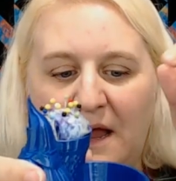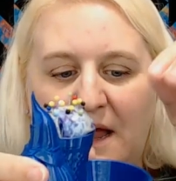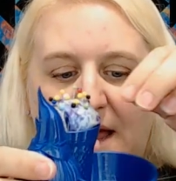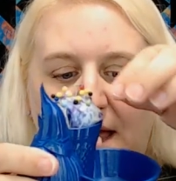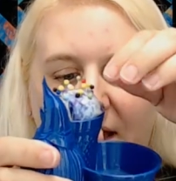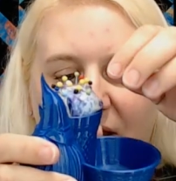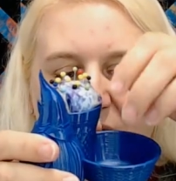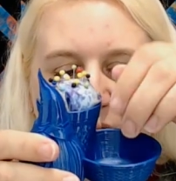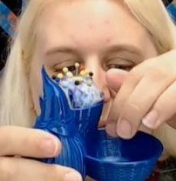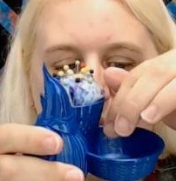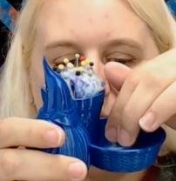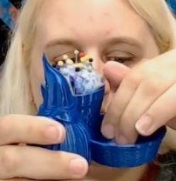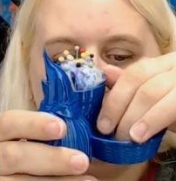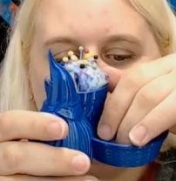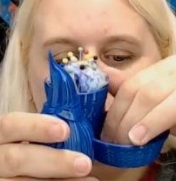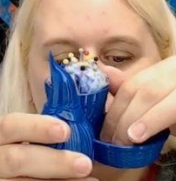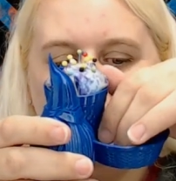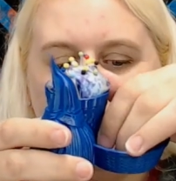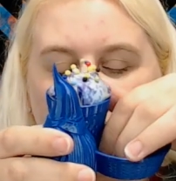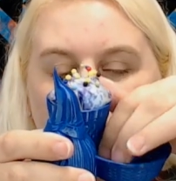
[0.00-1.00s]
and you can
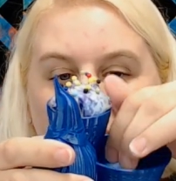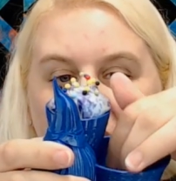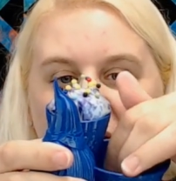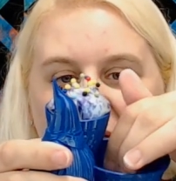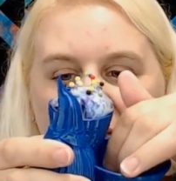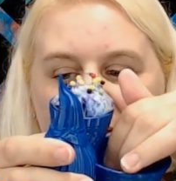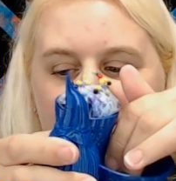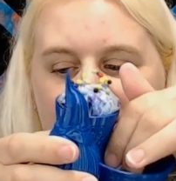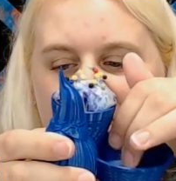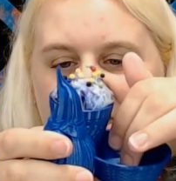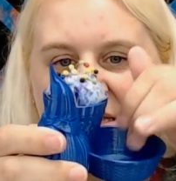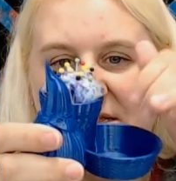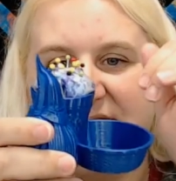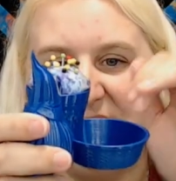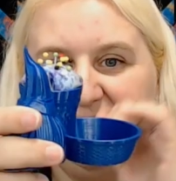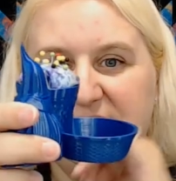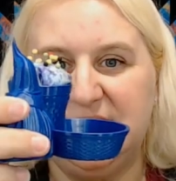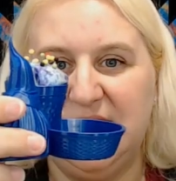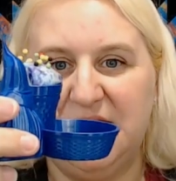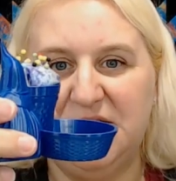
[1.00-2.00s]
put wonder clips in this
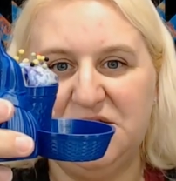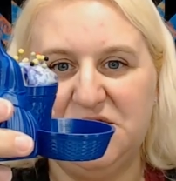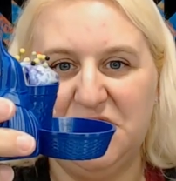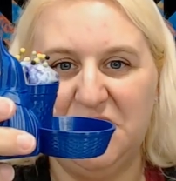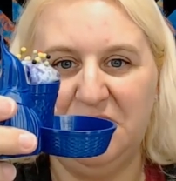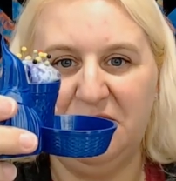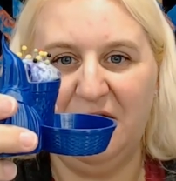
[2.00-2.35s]
section